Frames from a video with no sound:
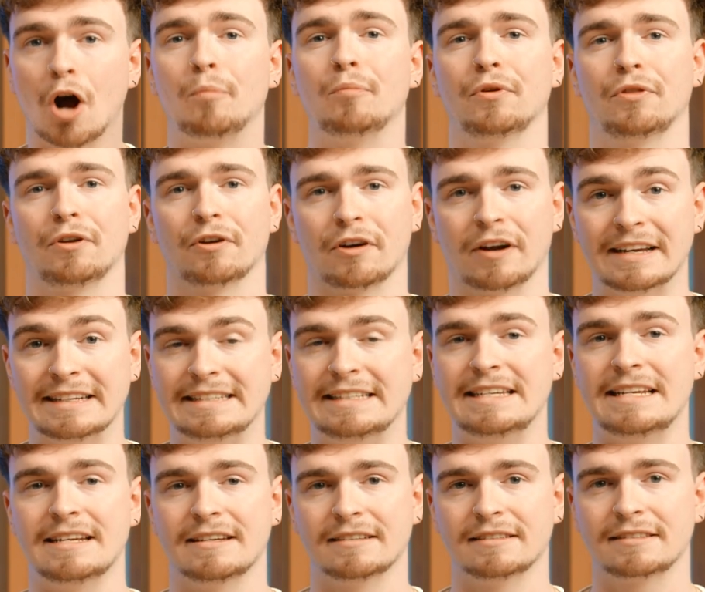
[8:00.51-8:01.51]
up with your
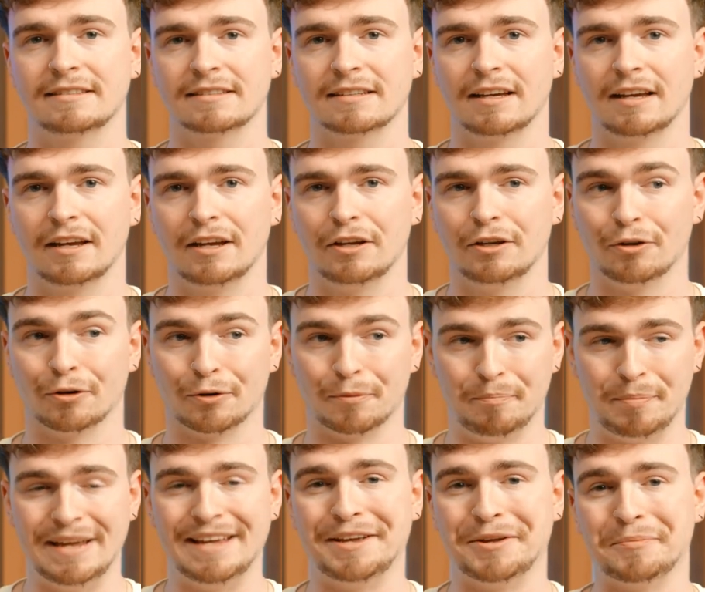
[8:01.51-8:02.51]
ideas. You're
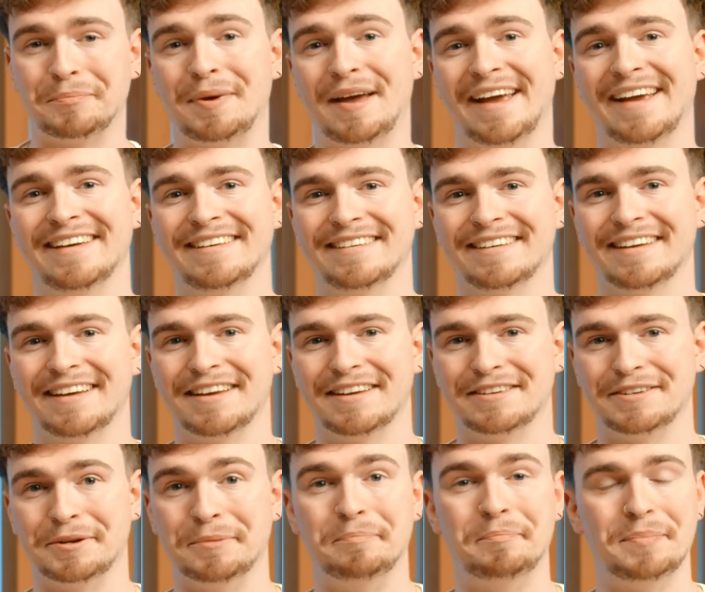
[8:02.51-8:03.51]
being paid
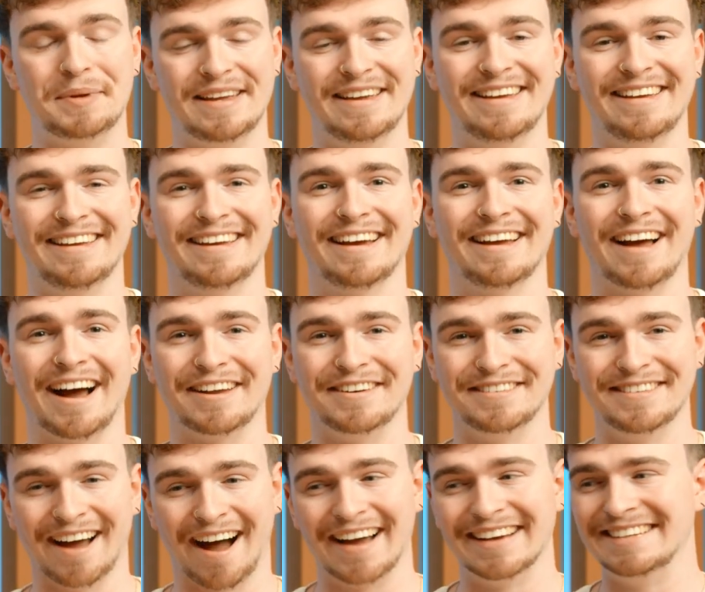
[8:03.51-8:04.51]
to be
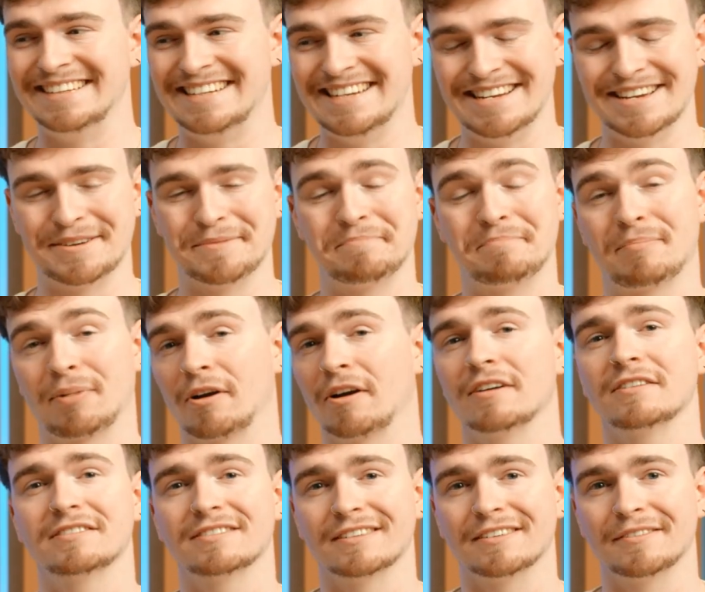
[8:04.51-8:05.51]
an idea
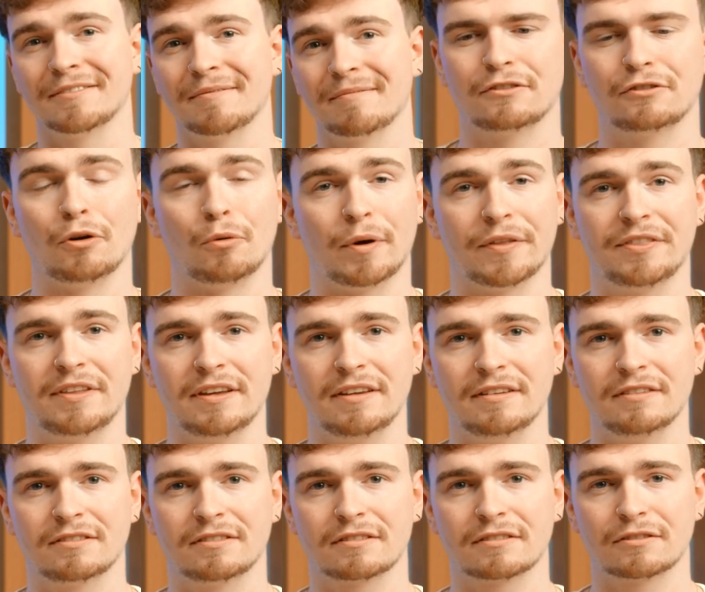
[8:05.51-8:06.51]
person. So what
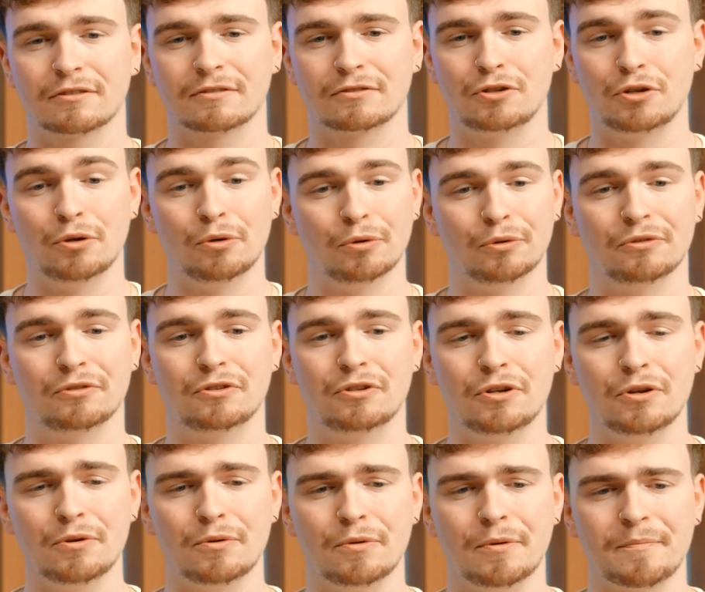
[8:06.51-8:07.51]
these tools
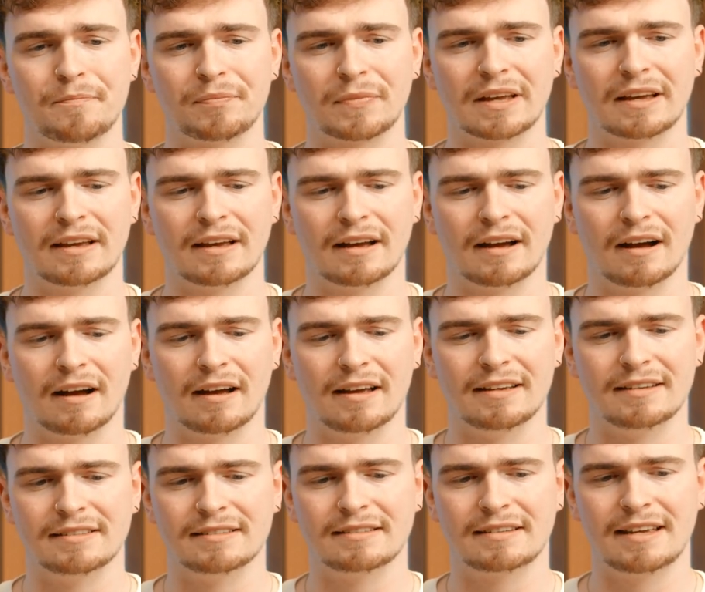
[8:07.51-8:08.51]
do
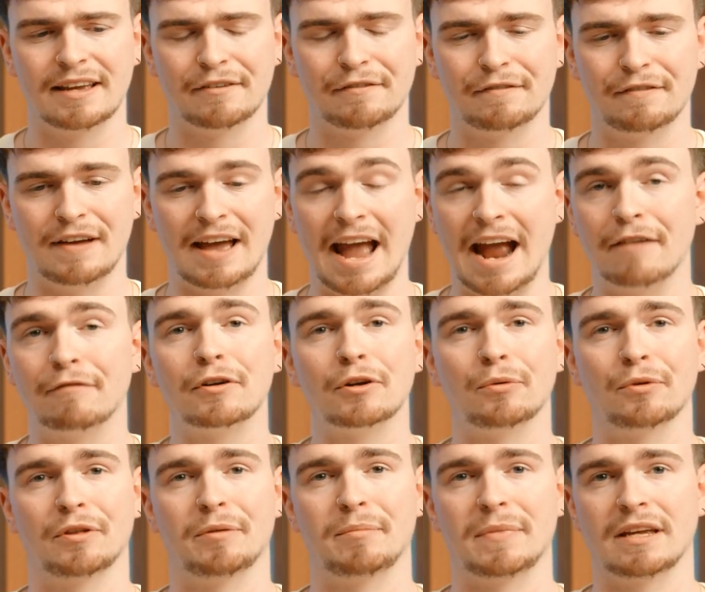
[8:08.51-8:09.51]
is give
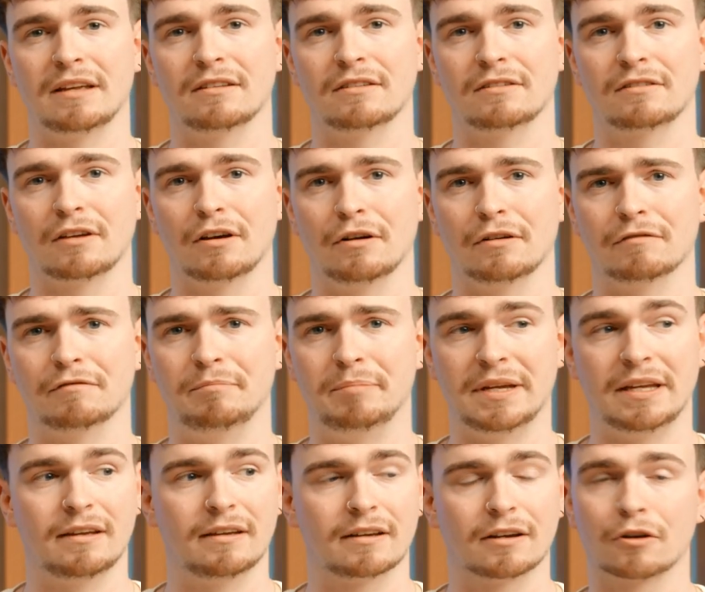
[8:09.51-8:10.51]
everyone the means of
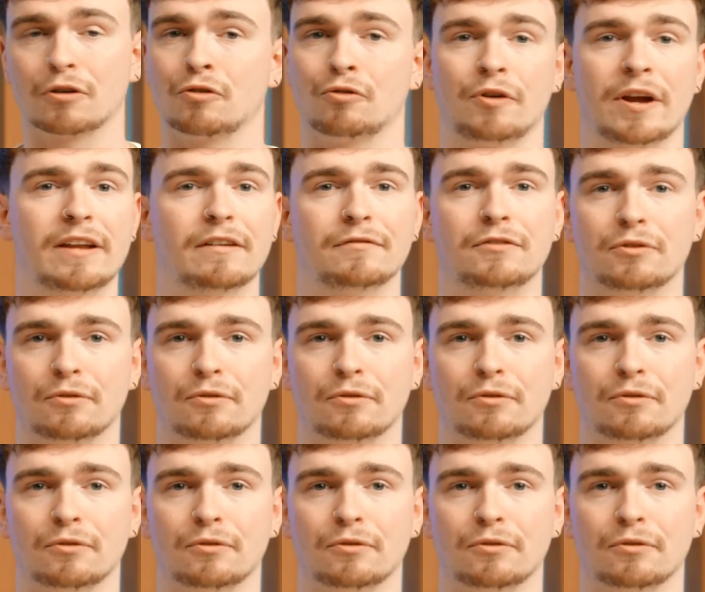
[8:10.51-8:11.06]
being a creative